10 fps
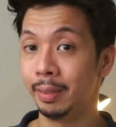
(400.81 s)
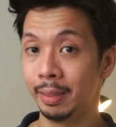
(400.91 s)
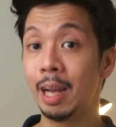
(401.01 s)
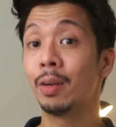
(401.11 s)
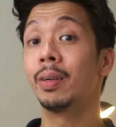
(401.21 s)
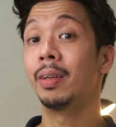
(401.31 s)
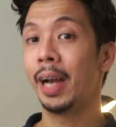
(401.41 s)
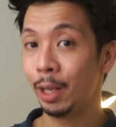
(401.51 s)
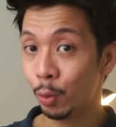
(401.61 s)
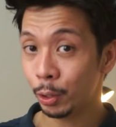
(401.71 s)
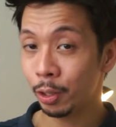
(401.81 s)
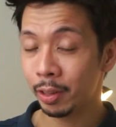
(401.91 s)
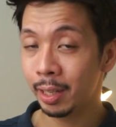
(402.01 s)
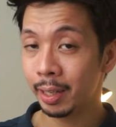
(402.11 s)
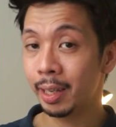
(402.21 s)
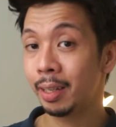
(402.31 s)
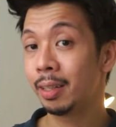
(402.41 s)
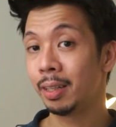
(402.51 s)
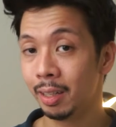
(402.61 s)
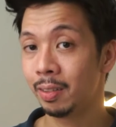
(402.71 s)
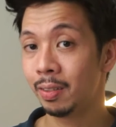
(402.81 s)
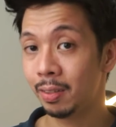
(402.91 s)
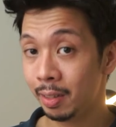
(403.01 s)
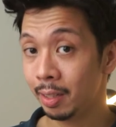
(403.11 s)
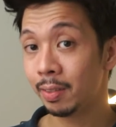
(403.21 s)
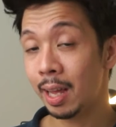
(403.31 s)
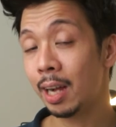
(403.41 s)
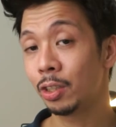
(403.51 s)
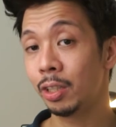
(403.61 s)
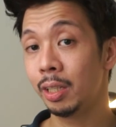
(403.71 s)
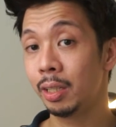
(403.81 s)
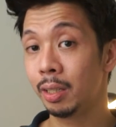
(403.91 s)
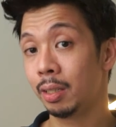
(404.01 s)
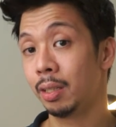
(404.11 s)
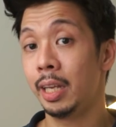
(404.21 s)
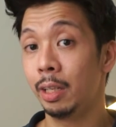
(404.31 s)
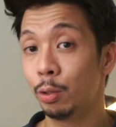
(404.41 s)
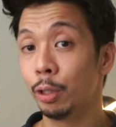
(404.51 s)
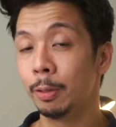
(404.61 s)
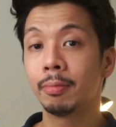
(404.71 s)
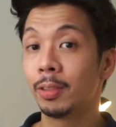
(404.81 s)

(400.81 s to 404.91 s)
Now, I know what you're thinking, is this actually any good?